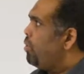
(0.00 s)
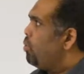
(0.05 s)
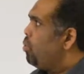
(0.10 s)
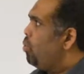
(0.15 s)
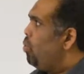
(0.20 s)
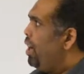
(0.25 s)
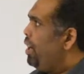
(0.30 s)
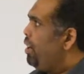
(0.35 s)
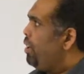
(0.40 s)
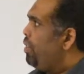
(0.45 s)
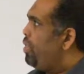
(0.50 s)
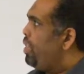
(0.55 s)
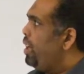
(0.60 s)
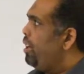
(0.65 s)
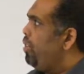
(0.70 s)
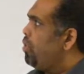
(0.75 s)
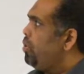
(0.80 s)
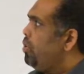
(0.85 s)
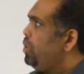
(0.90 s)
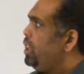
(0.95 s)
One
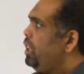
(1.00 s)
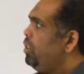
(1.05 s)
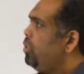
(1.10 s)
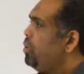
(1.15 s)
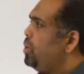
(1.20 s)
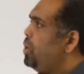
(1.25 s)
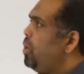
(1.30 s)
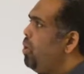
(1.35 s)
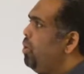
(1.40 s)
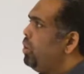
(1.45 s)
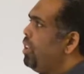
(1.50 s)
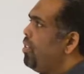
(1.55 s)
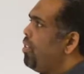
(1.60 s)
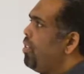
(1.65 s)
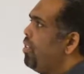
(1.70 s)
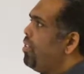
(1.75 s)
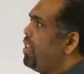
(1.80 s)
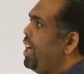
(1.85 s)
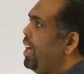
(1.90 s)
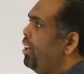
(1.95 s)
thing you need to
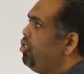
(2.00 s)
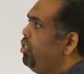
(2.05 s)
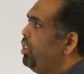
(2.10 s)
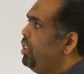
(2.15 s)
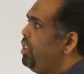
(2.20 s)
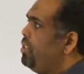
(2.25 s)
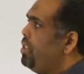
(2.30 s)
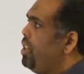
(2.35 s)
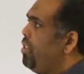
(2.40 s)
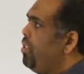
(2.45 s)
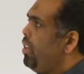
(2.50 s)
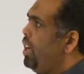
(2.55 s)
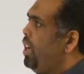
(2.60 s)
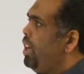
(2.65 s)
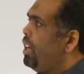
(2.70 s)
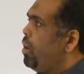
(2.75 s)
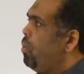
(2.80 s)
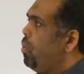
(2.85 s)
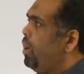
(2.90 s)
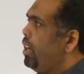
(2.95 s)
notice is actually this
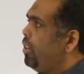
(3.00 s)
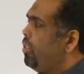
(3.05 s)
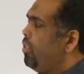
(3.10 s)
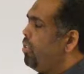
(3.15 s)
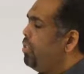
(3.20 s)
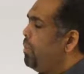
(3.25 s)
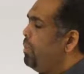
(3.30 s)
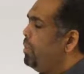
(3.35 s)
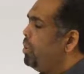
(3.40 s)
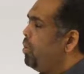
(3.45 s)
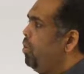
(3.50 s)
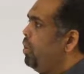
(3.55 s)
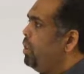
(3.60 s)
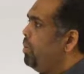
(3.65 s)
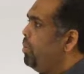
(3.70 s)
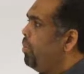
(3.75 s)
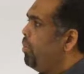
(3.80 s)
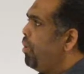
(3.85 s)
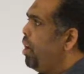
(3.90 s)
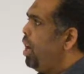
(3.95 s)
area where it is the
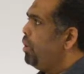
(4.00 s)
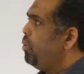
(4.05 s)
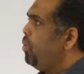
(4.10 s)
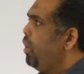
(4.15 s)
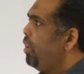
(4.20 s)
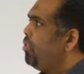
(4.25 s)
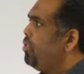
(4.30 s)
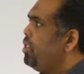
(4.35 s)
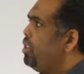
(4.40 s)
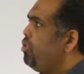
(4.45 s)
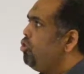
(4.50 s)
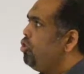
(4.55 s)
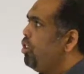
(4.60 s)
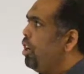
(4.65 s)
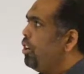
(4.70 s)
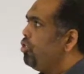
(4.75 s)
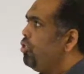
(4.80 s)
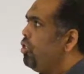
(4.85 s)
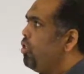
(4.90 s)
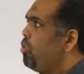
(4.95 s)
petroleum brine was
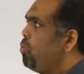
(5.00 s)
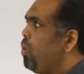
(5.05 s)
discharged